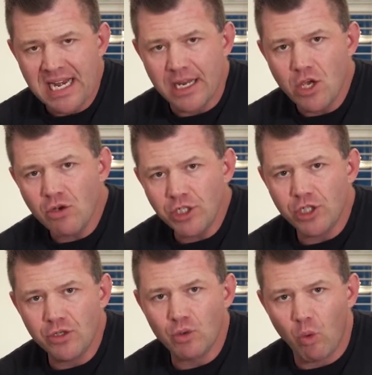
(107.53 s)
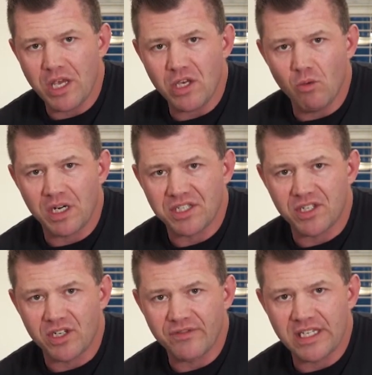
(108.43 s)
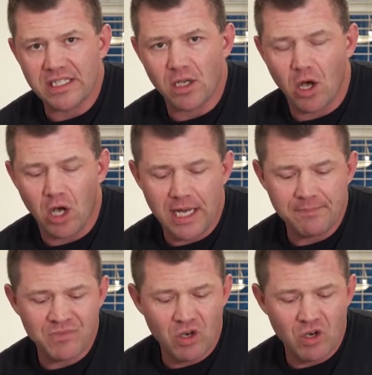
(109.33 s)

Now you can choose what you want to serve this on.